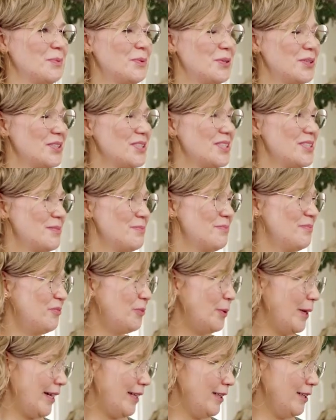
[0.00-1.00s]
works
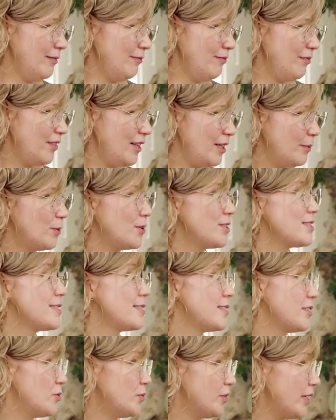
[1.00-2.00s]
well. There was
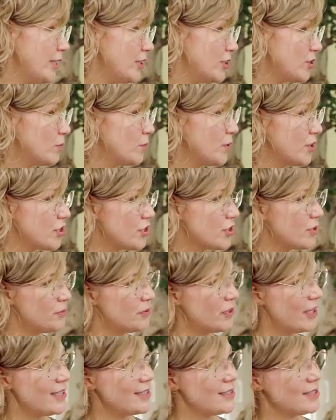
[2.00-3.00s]
a situation which
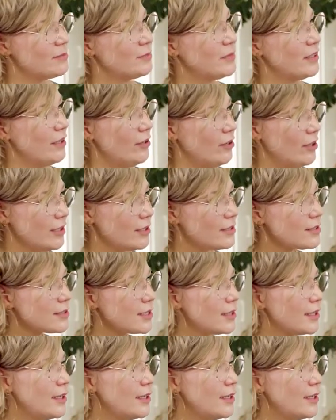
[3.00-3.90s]
surprises me a lot.